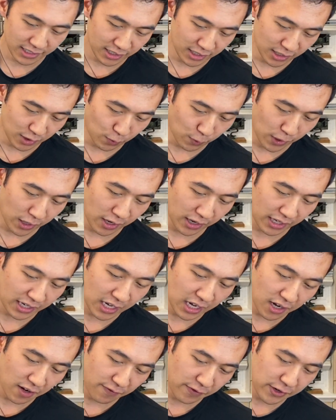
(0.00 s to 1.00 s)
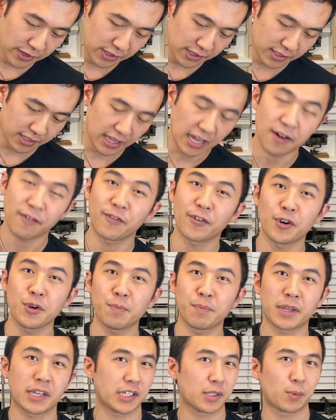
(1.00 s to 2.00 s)
to where it covers that fruit
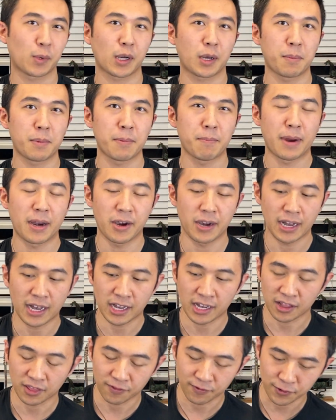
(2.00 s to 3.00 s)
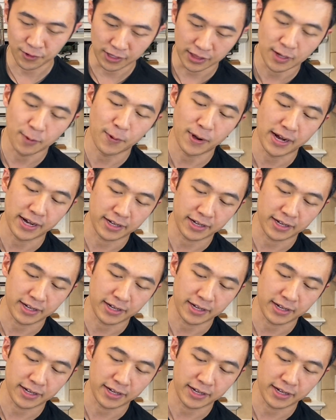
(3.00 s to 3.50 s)
because we're gonna be marinating the fruit in the wine.